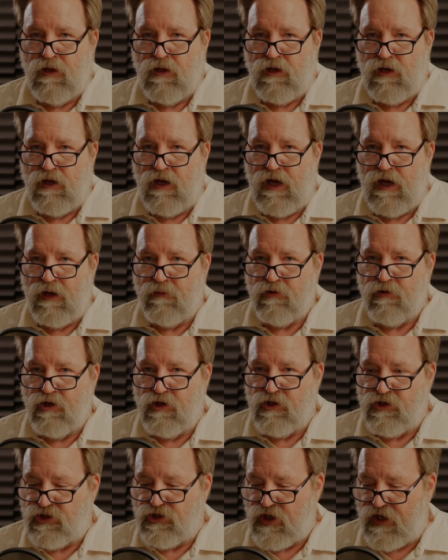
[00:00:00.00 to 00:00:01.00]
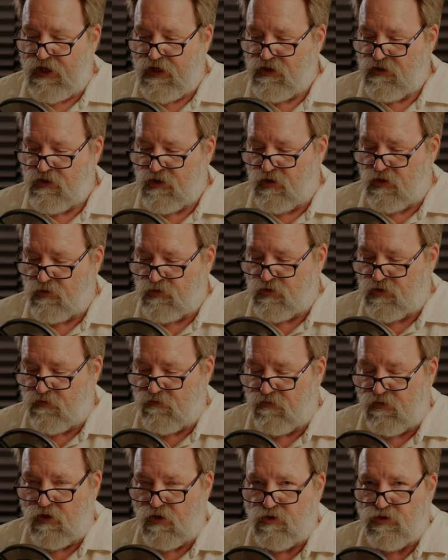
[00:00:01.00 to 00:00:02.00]
Now I'm going to change those to
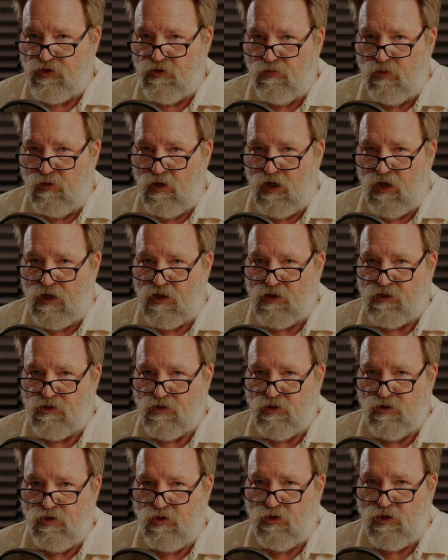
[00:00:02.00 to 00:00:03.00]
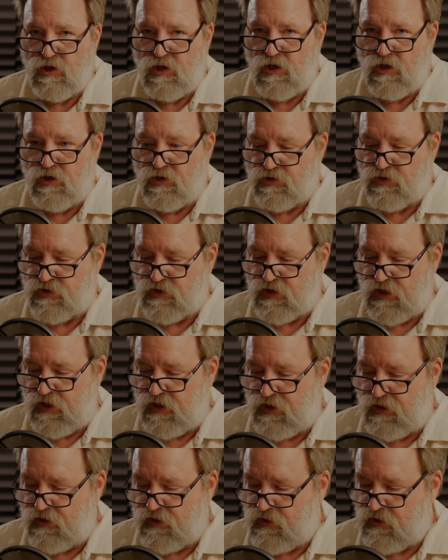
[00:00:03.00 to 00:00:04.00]
virtue blocks so you can
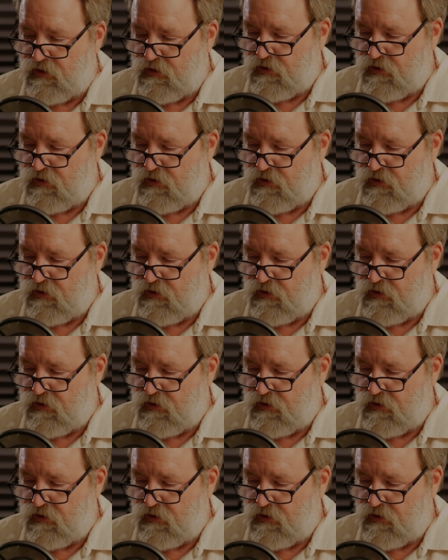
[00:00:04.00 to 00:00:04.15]
understand